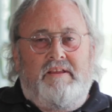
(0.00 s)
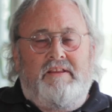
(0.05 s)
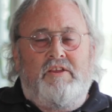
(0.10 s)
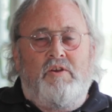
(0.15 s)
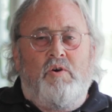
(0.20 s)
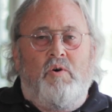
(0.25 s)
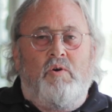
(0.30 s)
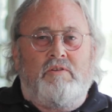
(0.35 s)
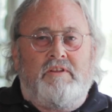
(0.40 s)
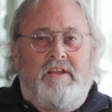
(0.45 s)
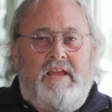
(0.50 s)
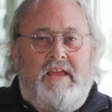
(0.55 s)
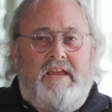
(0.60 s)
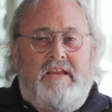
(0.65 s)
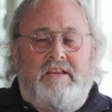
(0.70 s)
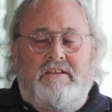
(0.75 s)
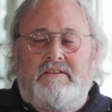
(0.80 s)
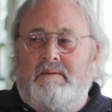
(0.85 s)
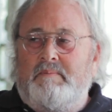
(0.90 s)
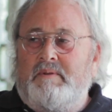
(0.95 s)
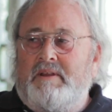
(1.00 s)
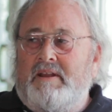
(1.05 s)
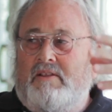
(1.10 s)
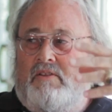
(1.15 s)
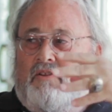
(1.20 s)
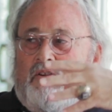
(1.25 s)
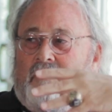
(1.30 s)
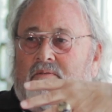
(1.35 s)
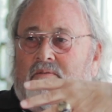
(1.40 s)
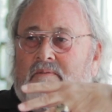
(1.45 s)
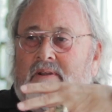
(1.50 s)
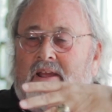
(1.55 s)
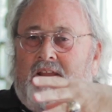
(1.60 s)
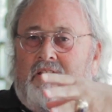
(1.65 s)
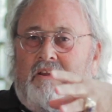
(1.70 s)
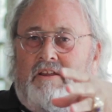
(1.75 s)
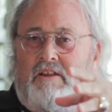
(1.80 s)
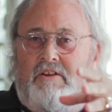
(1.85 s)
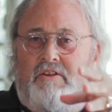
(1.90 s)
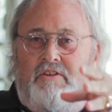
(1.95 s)
In the old days, I mean, I look
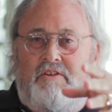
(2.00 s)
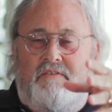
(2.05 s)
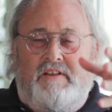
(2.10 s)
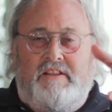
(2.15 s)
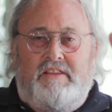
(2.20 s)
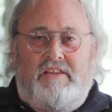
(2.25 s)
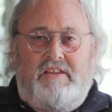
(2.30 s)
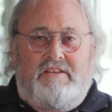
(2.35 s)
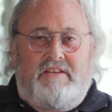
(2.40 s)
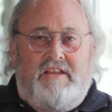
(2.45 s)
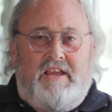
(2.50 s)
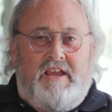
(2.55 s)
around here, you got these